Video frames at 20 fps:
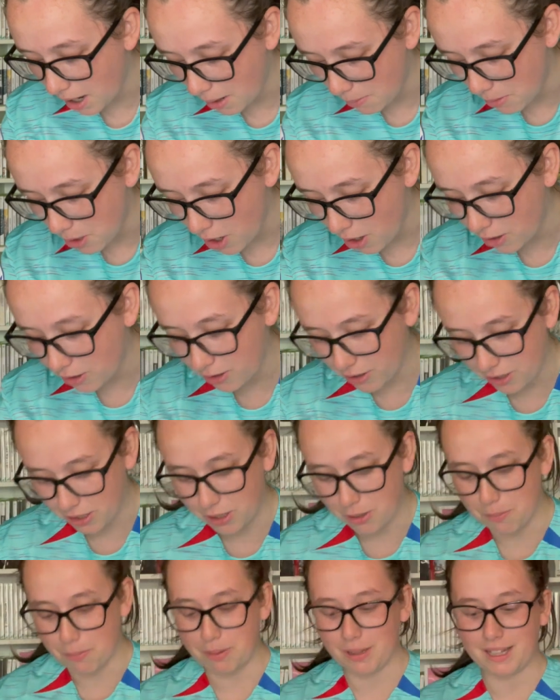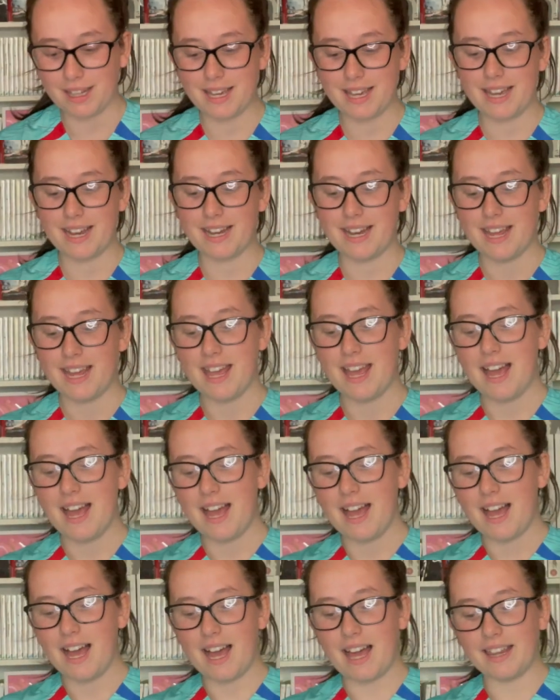I'm not going to complain.
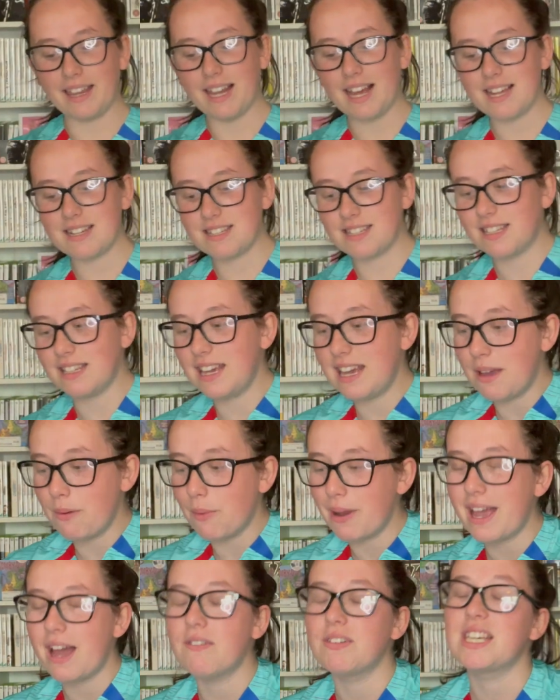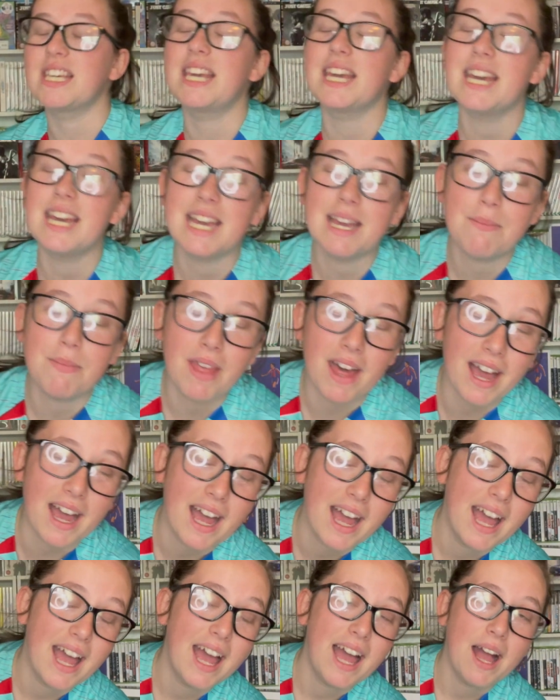And lastly, we have a game that
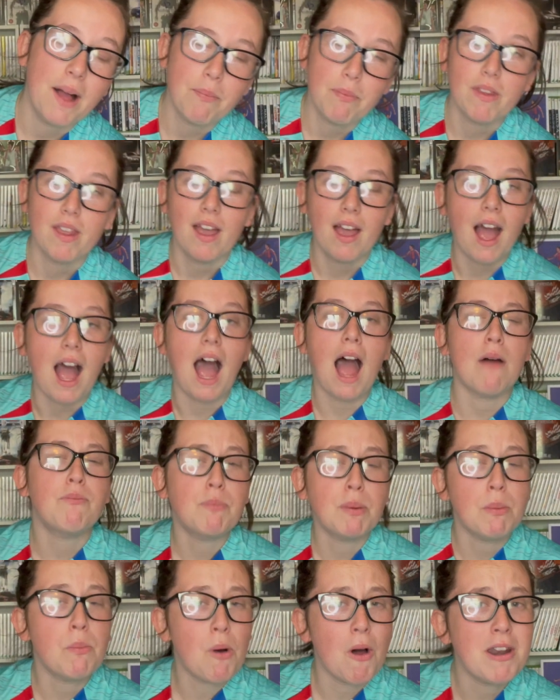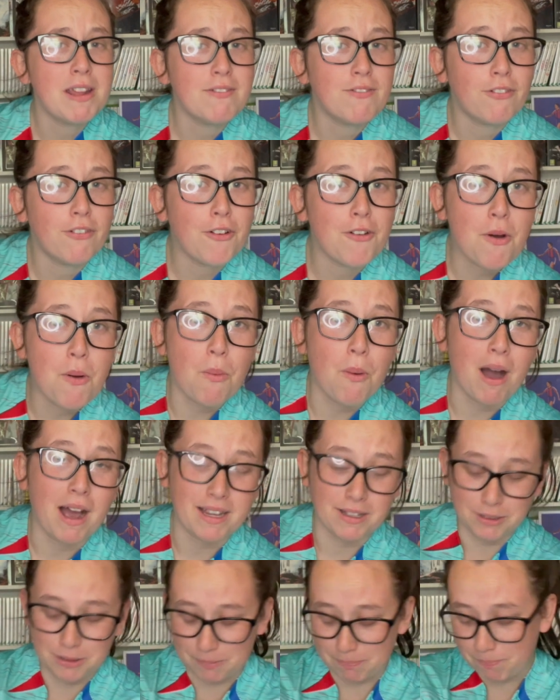I've been wanting for a
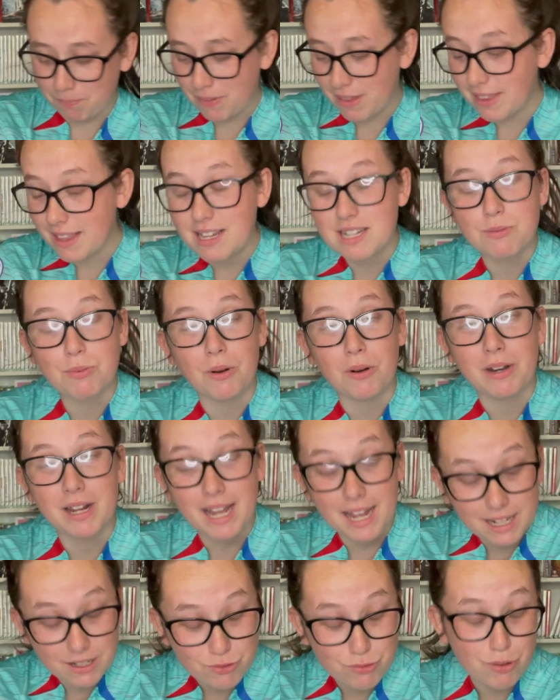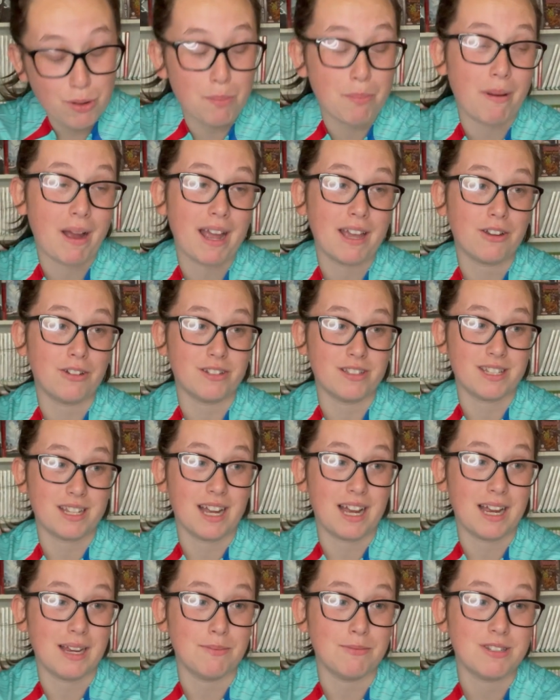while. This one is from Bygone
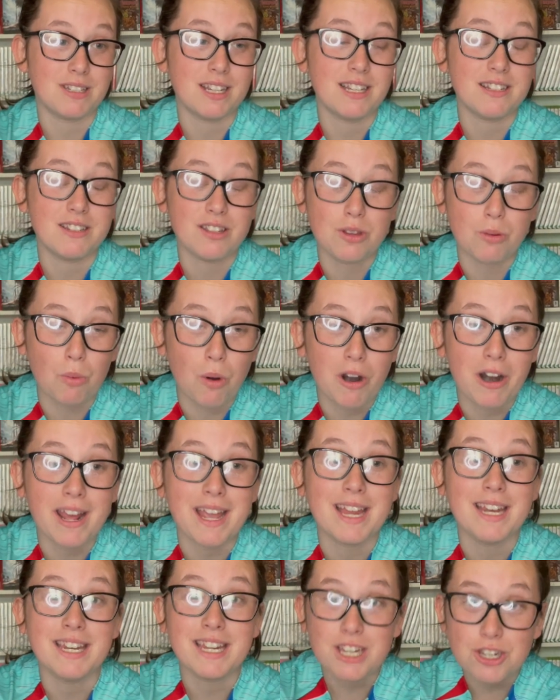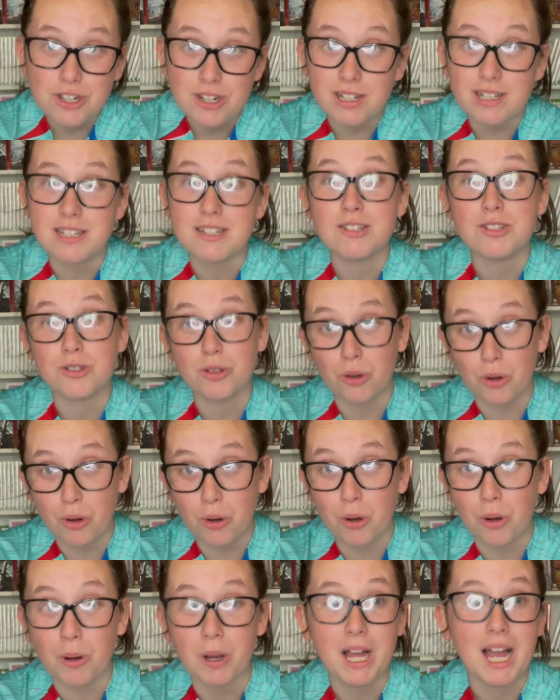Times. It's the one I initially
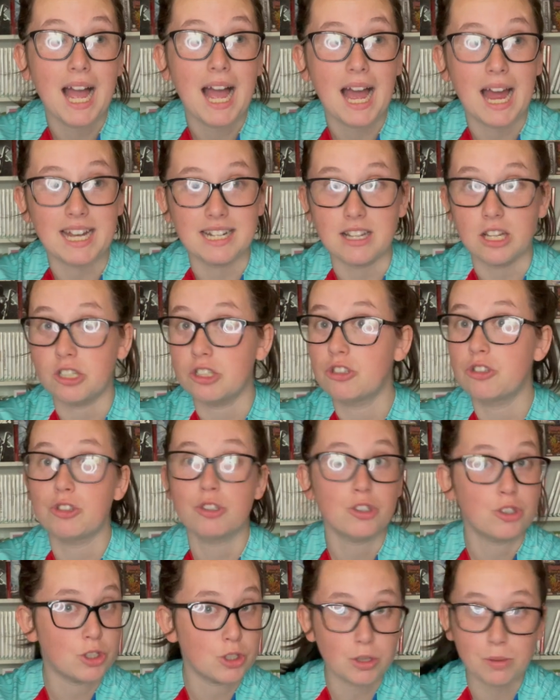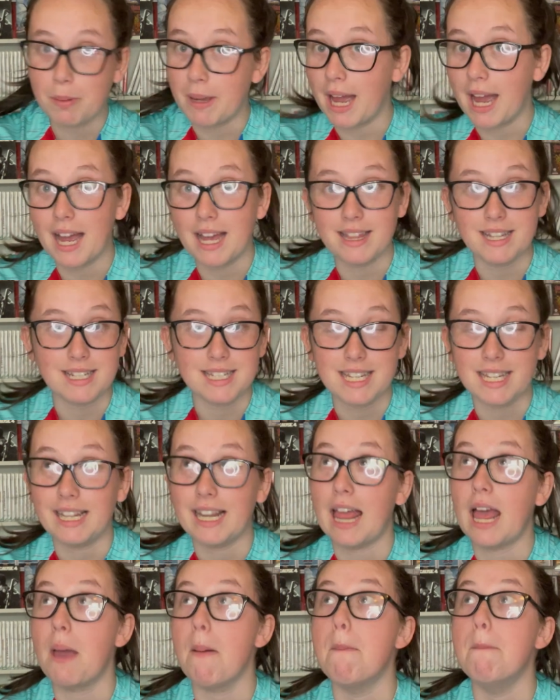saw and stuck behind the
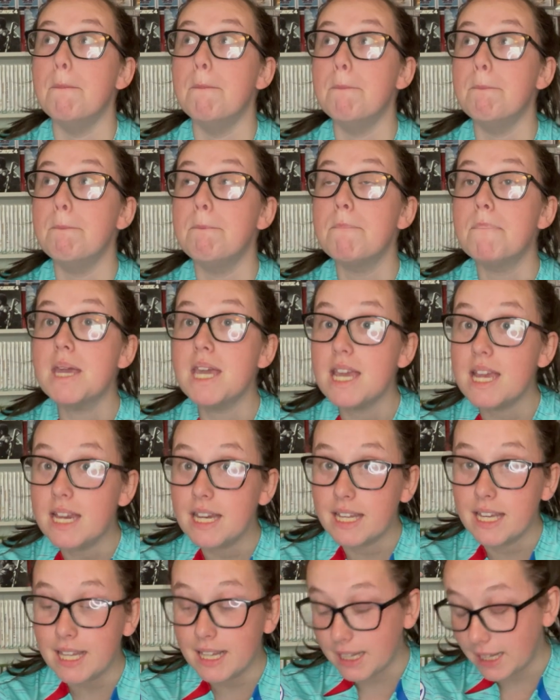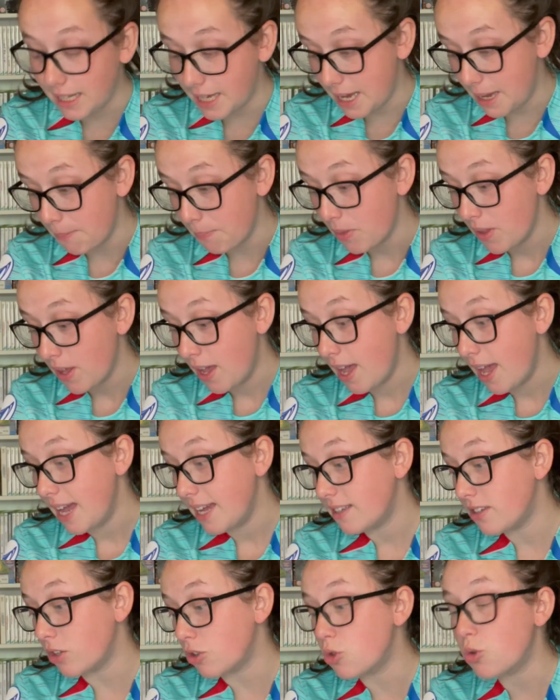till immediately.
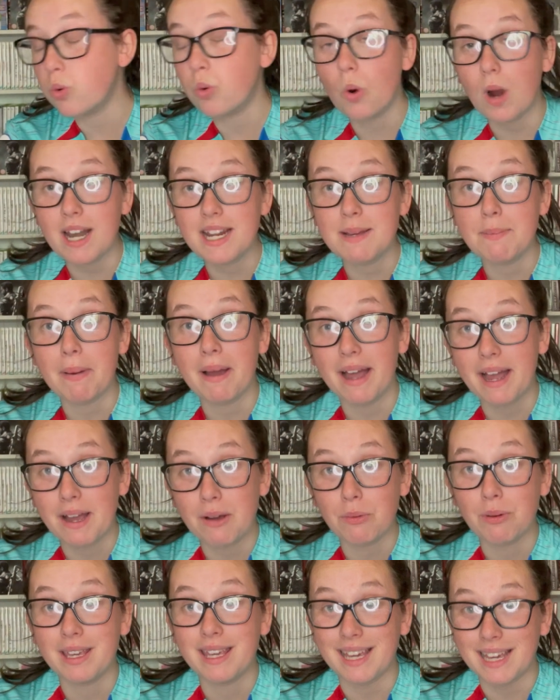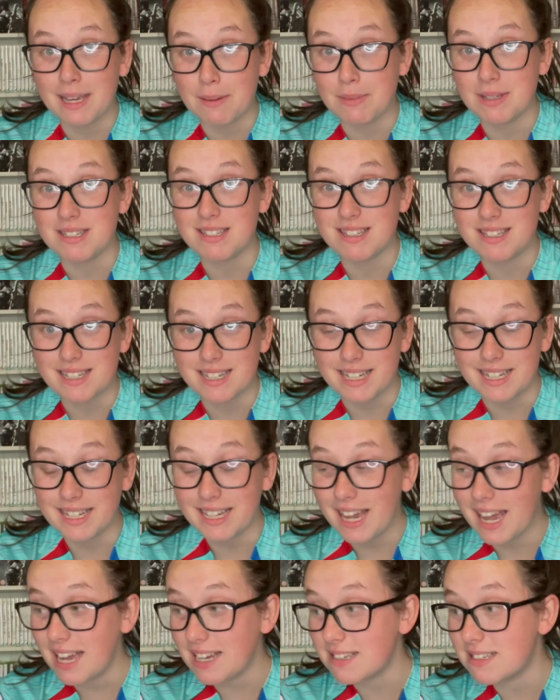It's a £20 game at
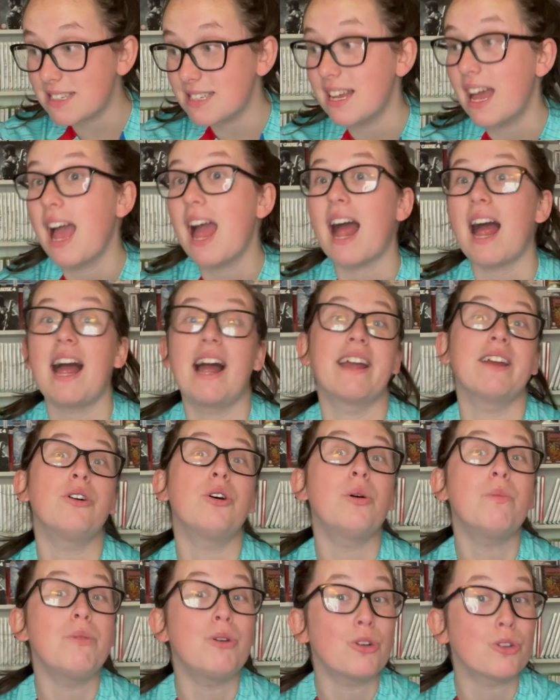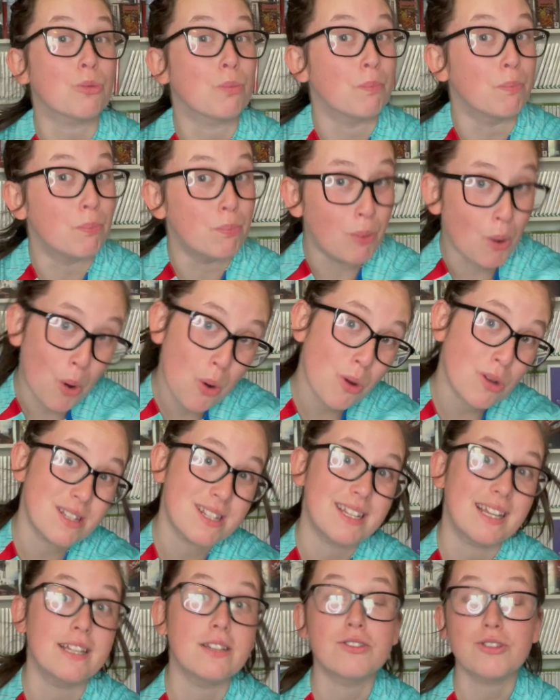CEX. I almost bought
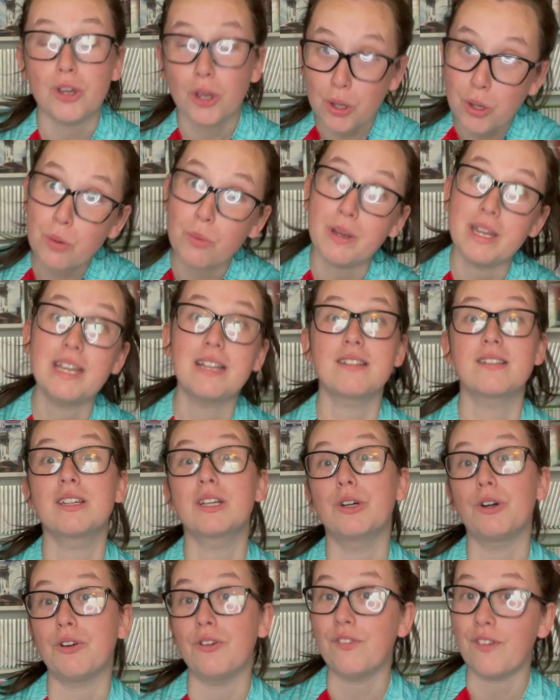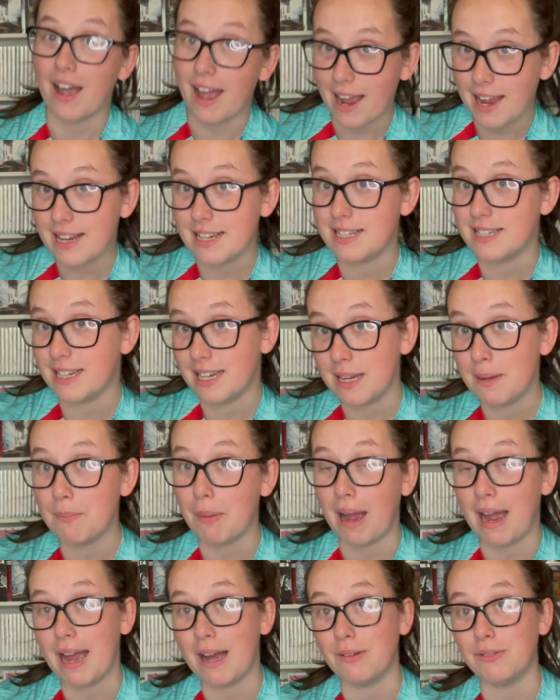it 2 weeks ago for
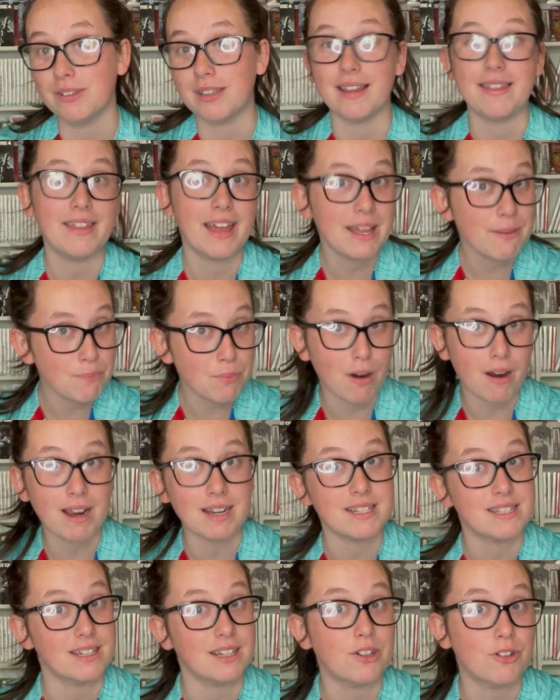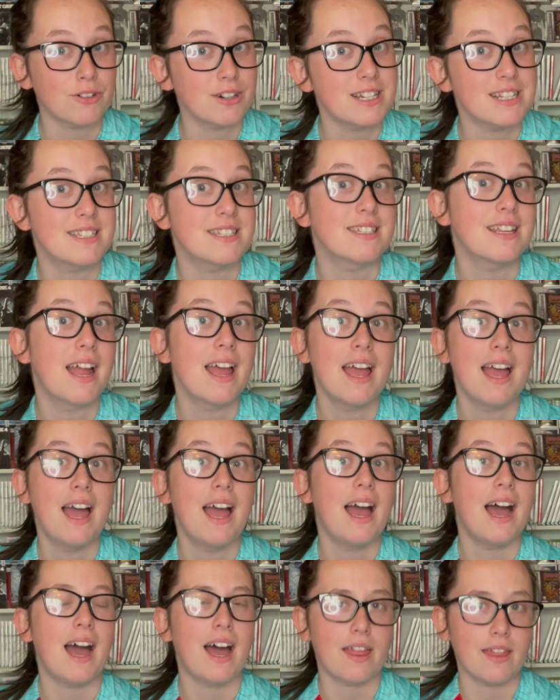£18 and then price increased
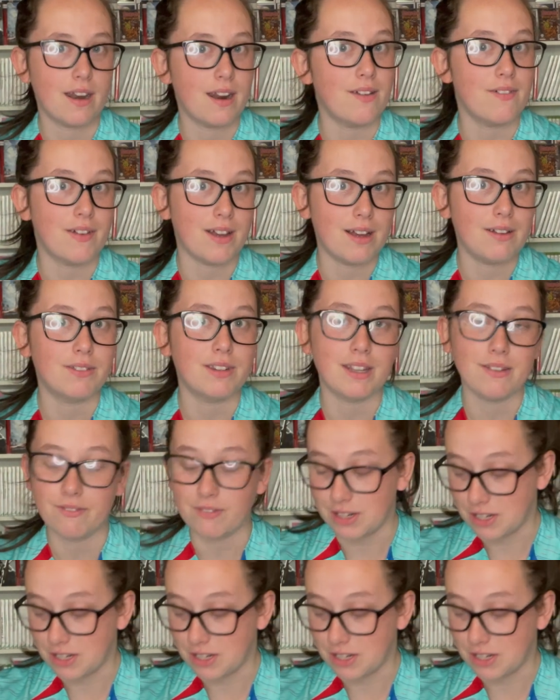and I found it for